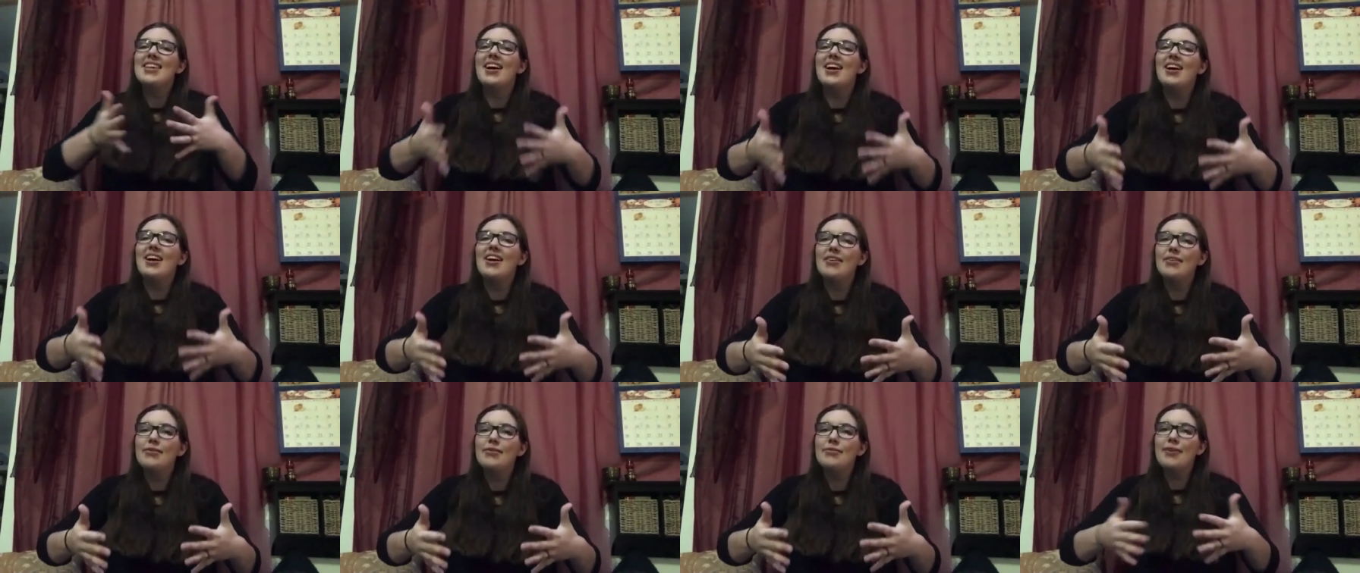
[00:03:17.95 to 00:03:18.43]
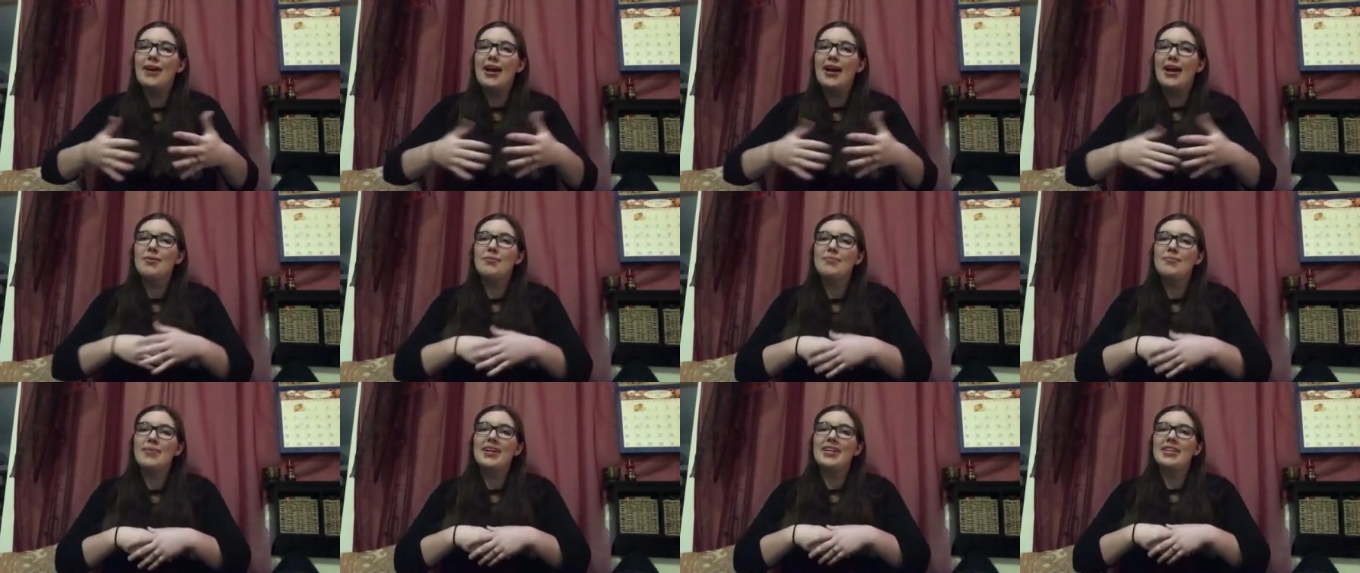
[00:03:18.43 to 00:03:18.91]
of
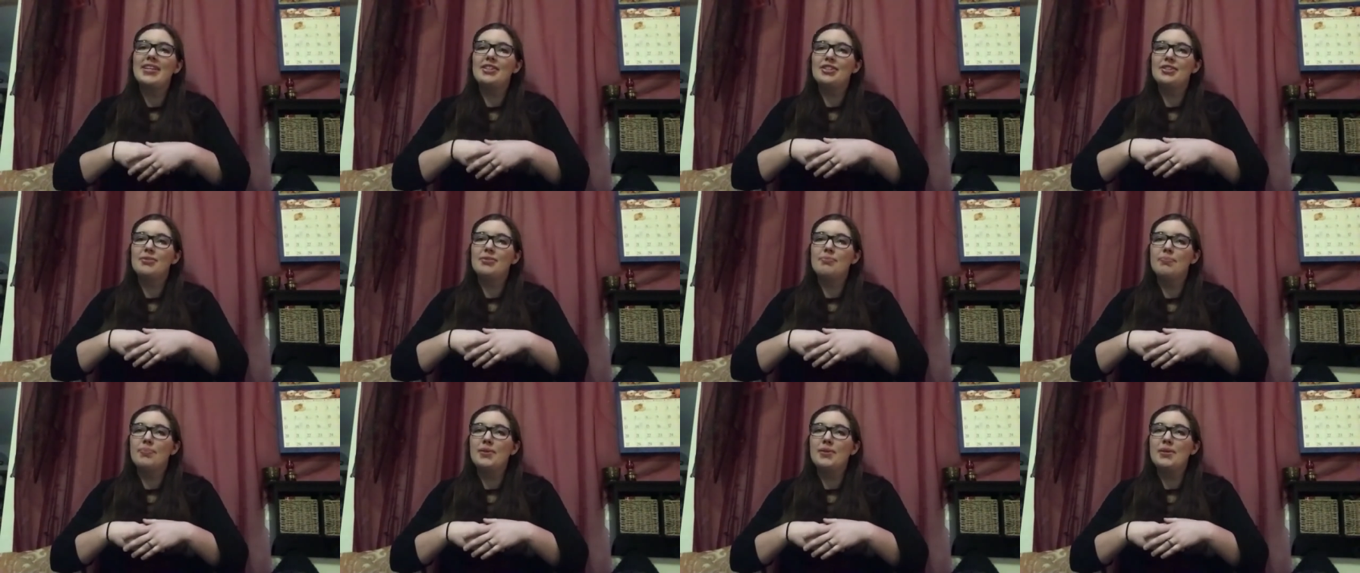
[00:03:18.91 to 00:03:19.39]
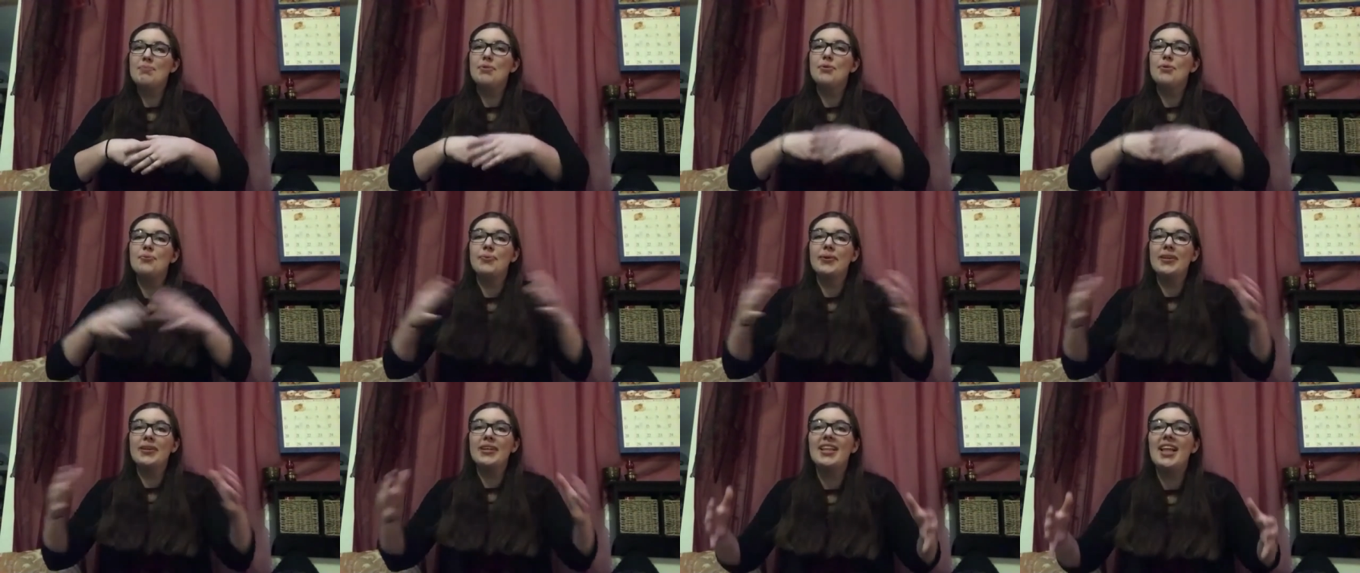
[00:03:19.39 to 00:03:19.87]
how much
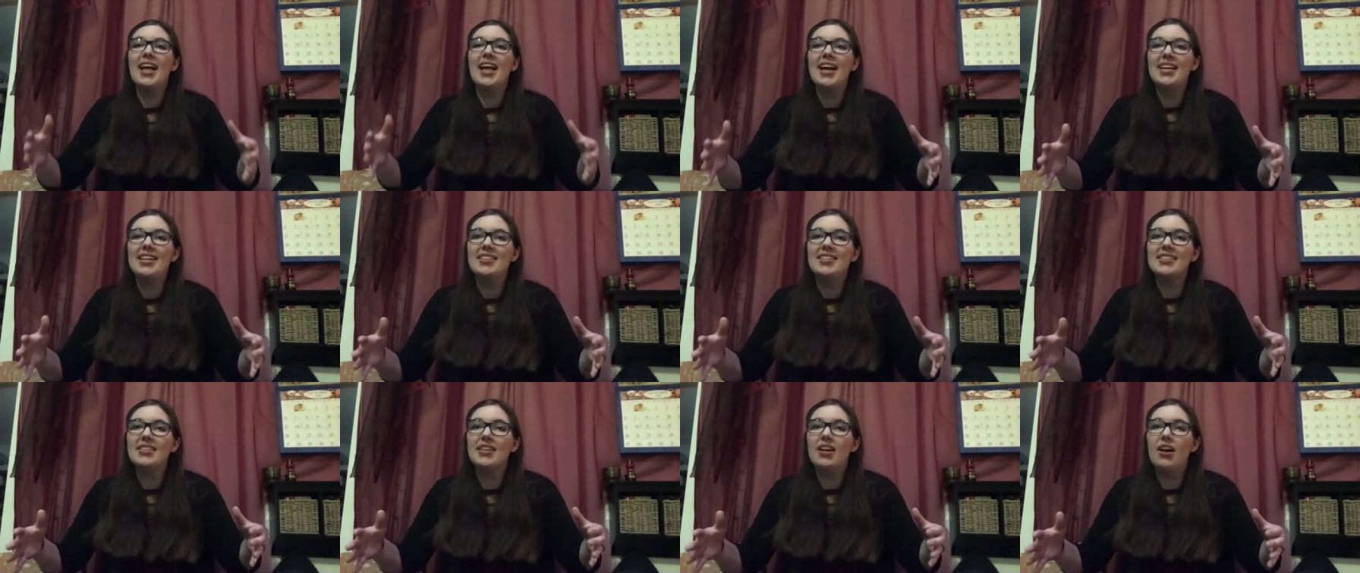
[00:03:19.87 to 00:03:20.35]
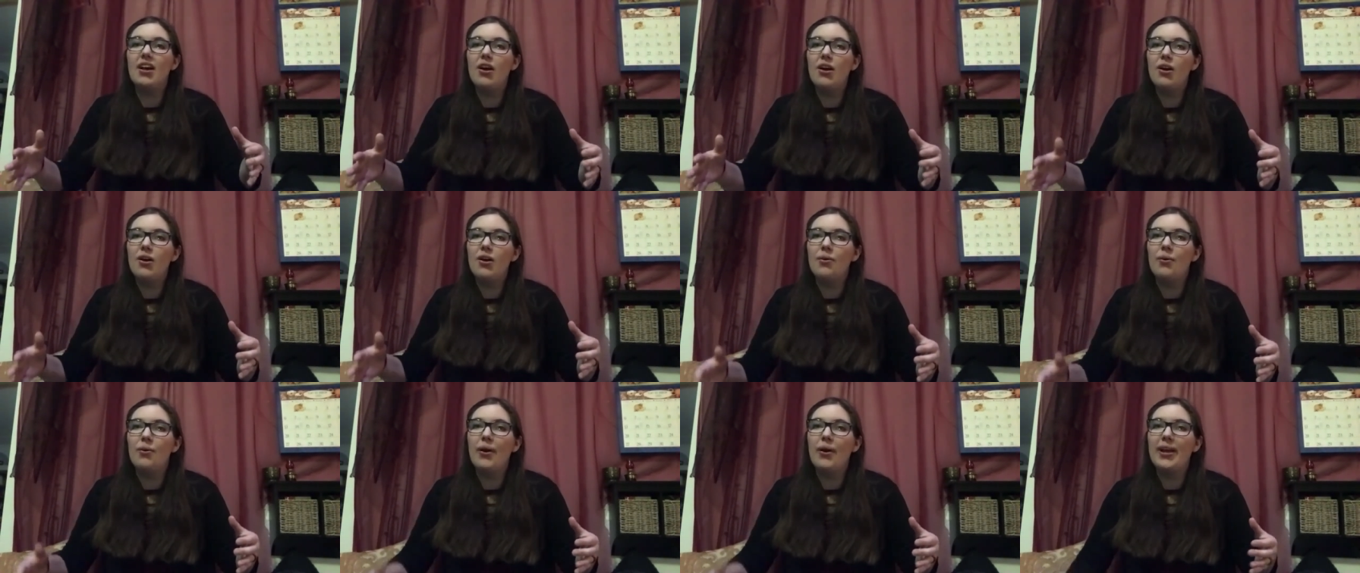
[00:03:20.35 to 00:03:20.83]
people realize,
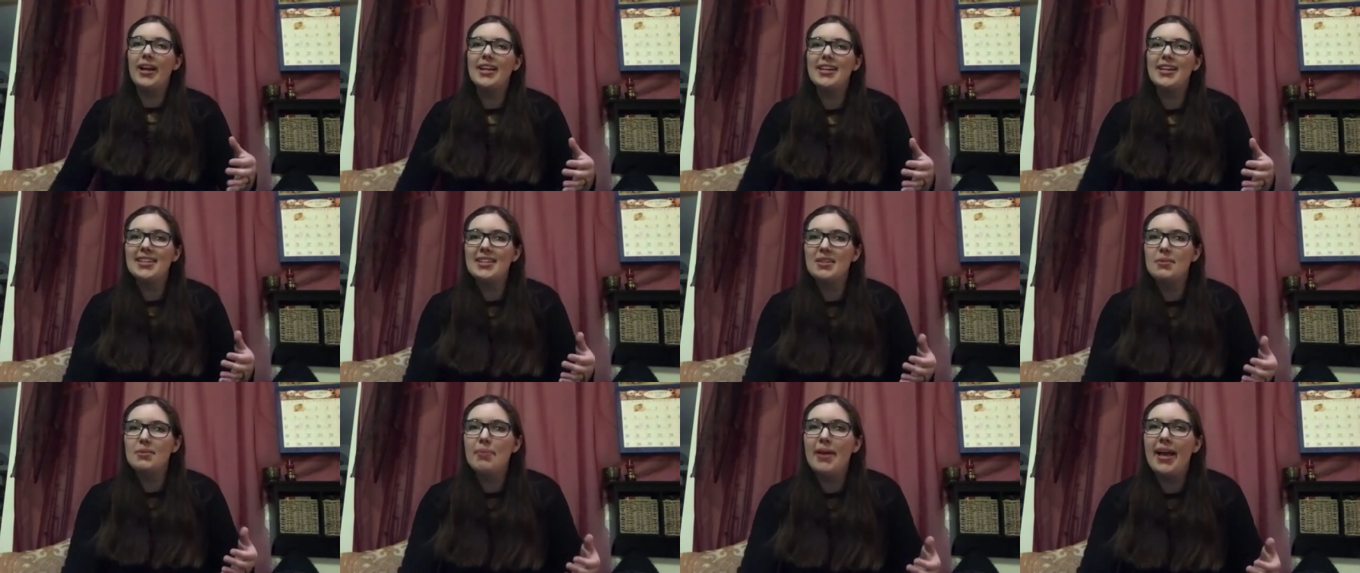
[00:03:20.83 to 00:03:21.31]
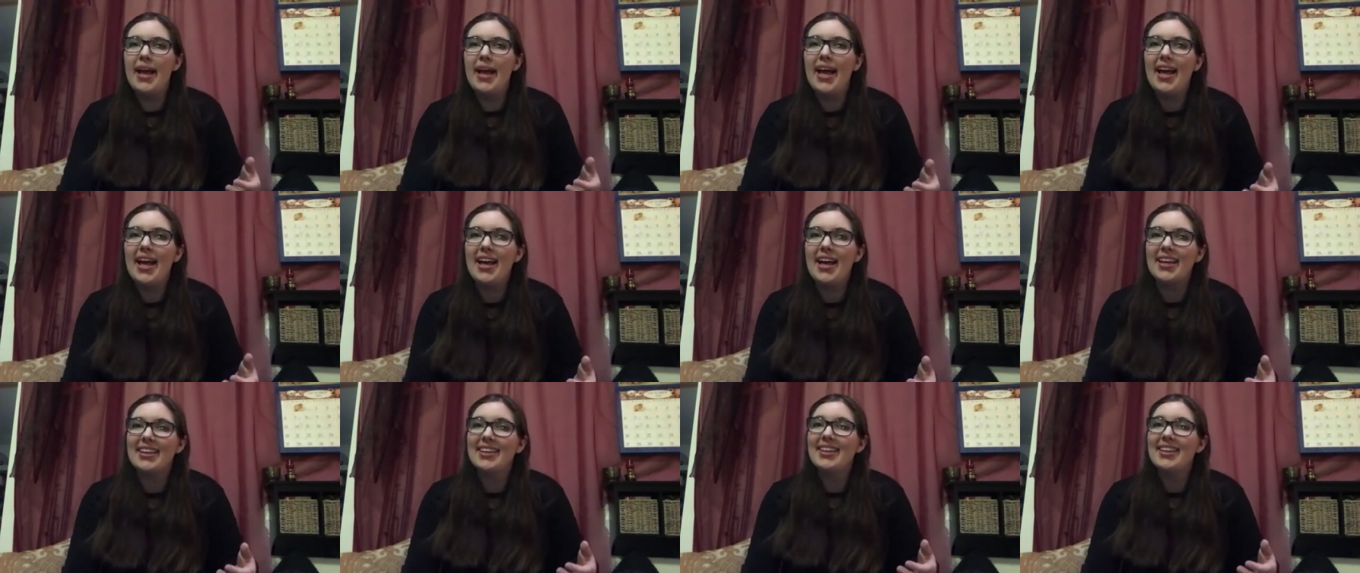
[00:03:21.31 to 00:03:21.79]
oh, I need to
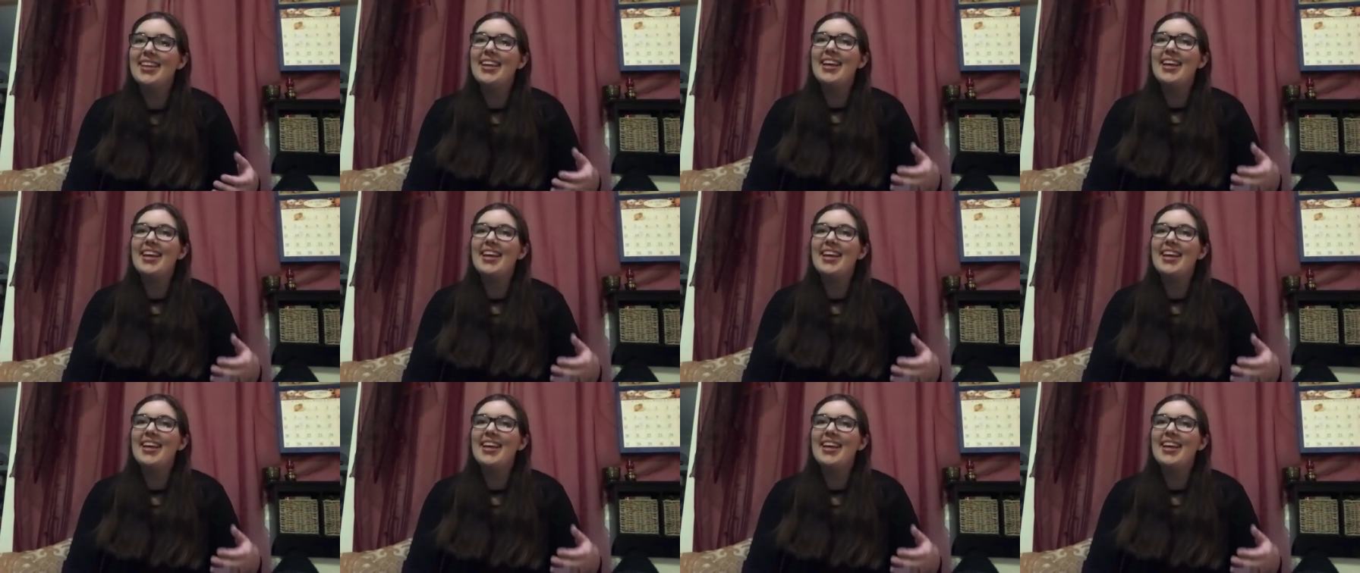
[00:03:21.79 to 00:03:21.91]
pack.